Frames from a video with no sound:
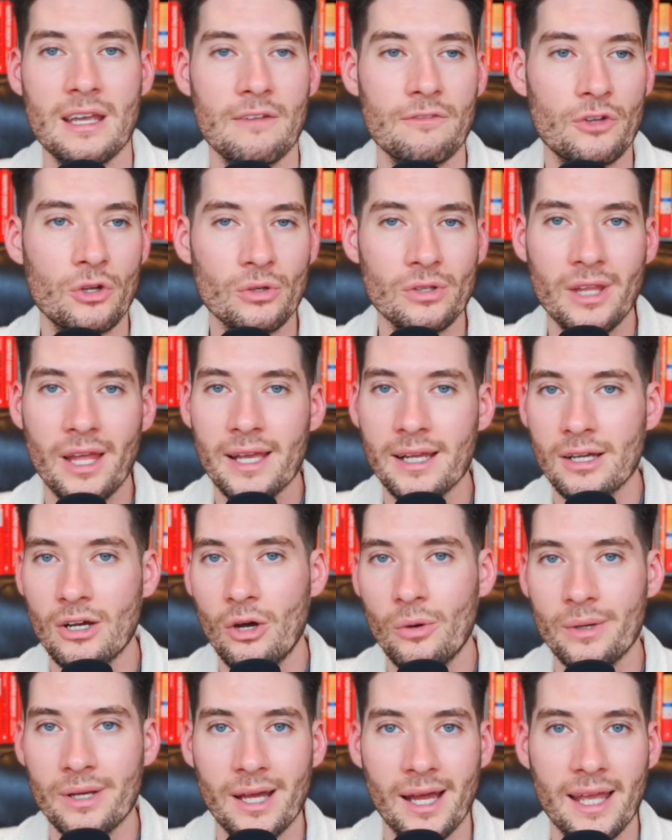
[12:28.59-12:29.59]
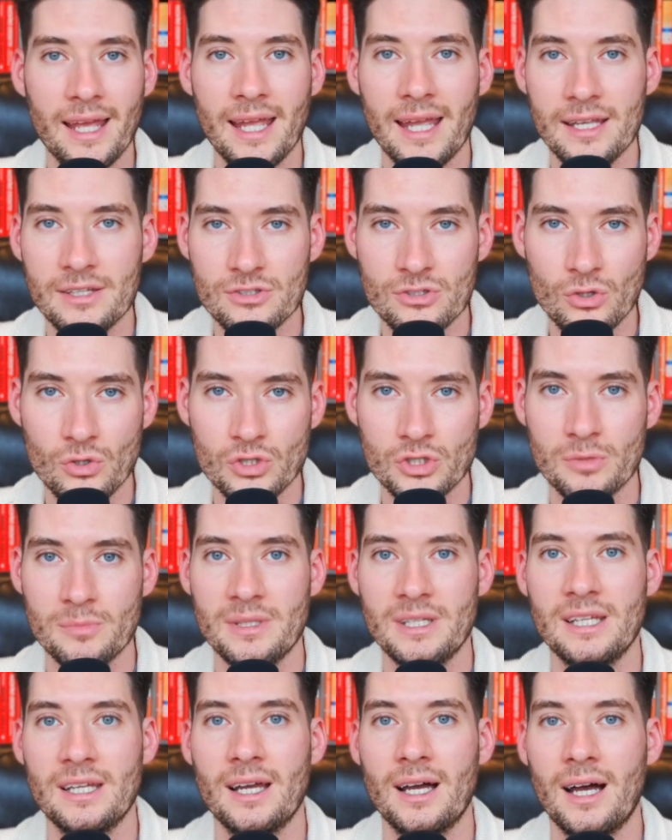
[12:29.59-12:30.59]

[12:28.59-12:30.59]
if you're like, oh, and I hate social media,